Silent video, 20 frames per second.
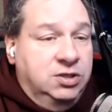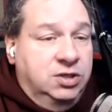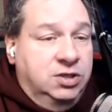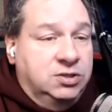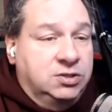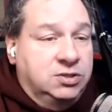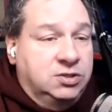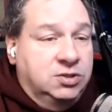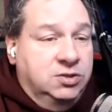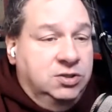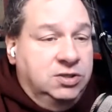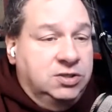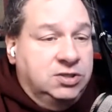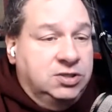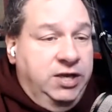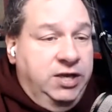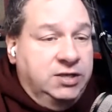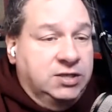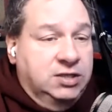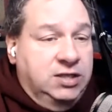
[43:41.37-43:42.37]
So this
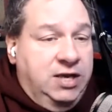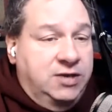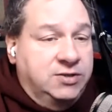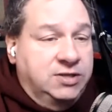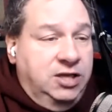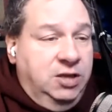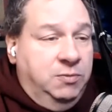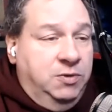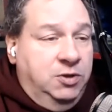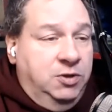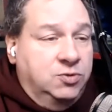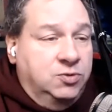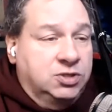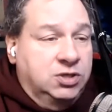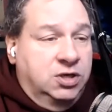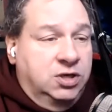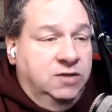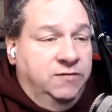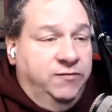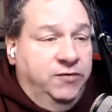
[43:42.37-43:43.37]
change allows anybody who
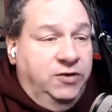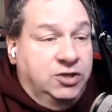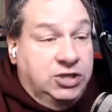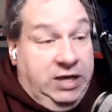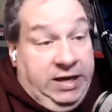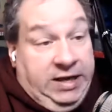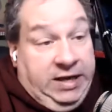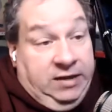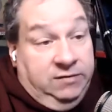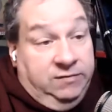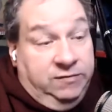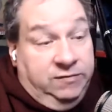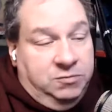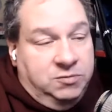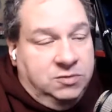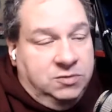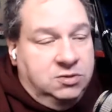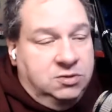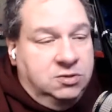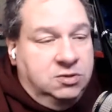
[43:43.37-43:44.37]
started the free trial
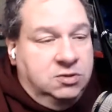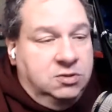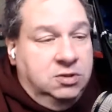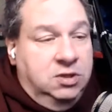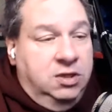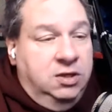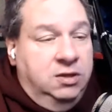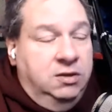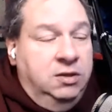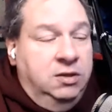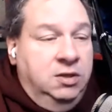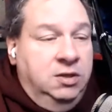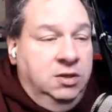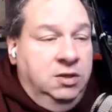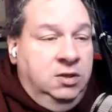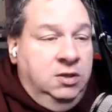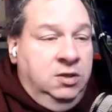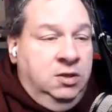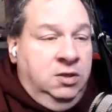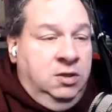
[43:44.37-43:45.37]
from November
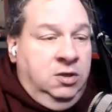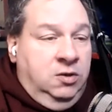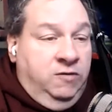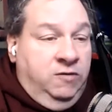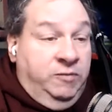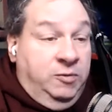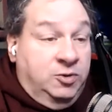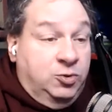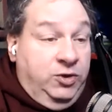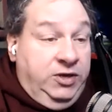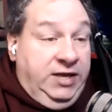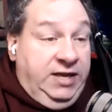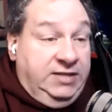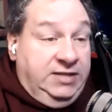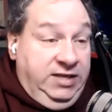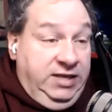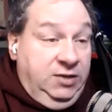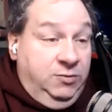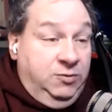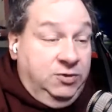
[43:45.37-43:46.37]

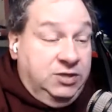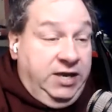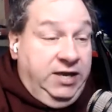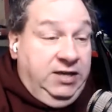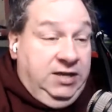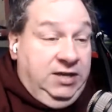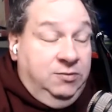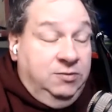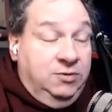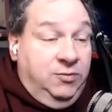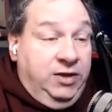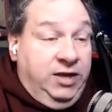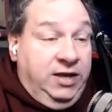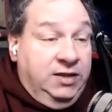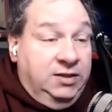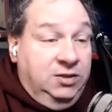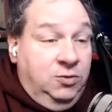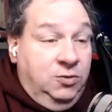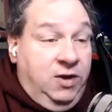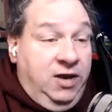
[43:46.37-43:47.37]
2019, which I did when we
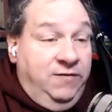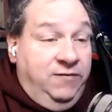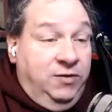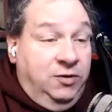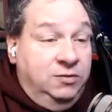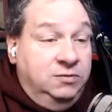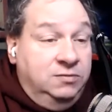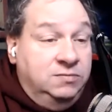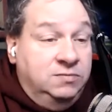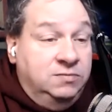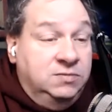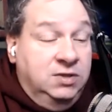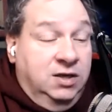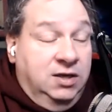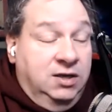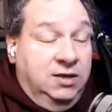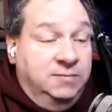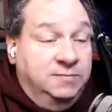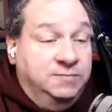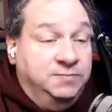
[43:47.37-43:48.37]
got the new iPhone,
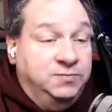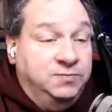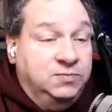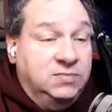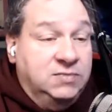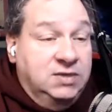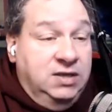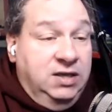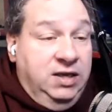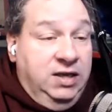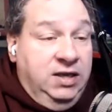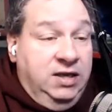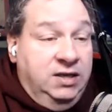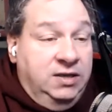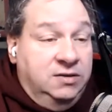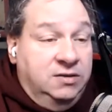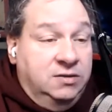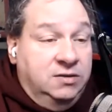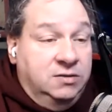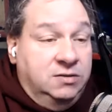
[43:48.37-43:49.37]

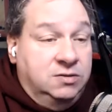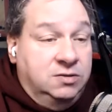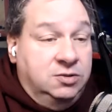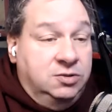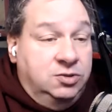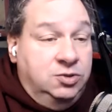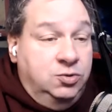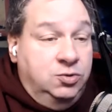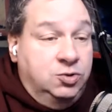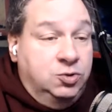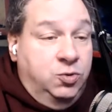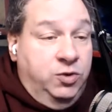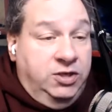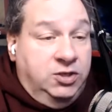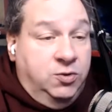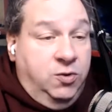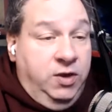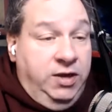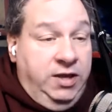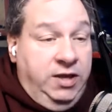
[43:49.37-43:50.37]
and June
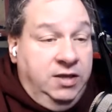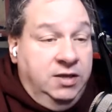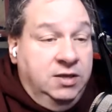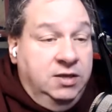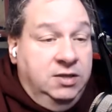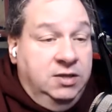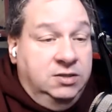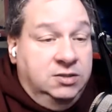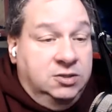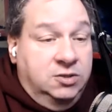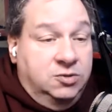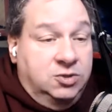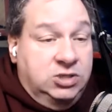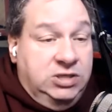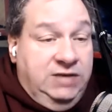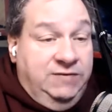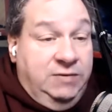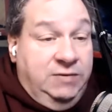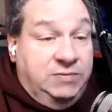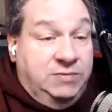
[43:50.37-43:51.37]
2020 to
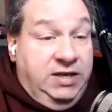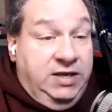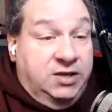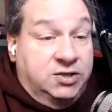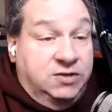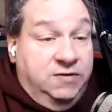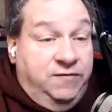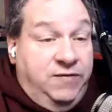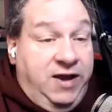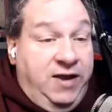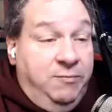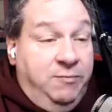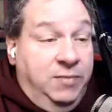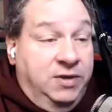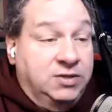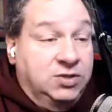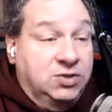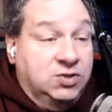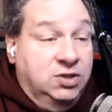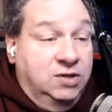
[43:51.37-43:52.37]
receive up to extra 5
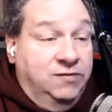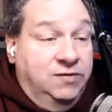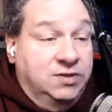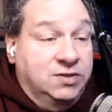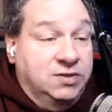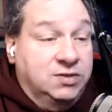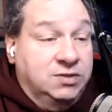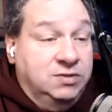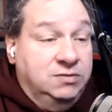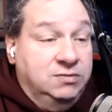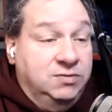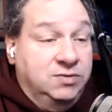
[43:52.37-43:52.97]
months of service.